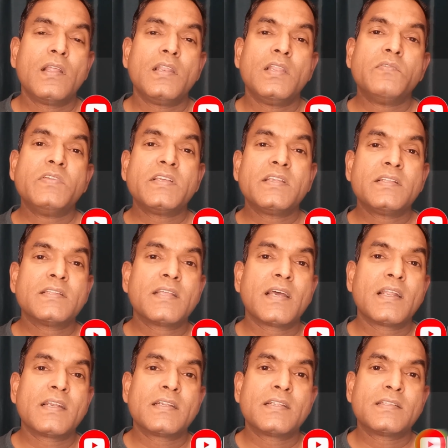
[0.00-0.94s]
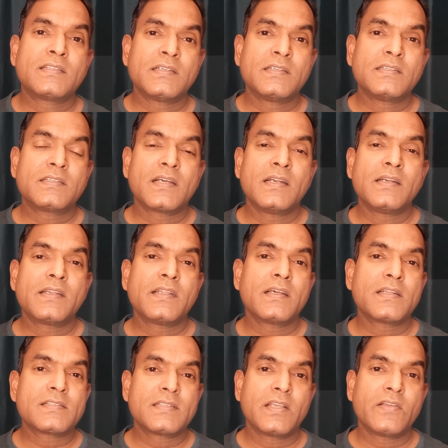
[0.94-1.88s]
living in that third
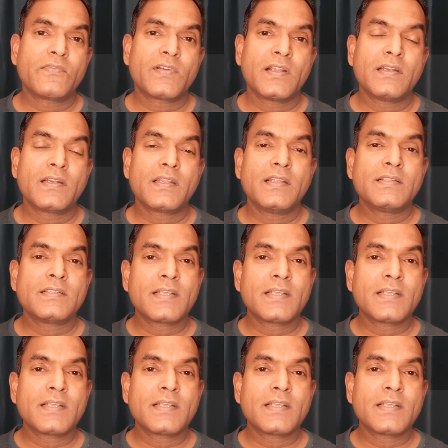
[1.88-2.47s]
country or safe country.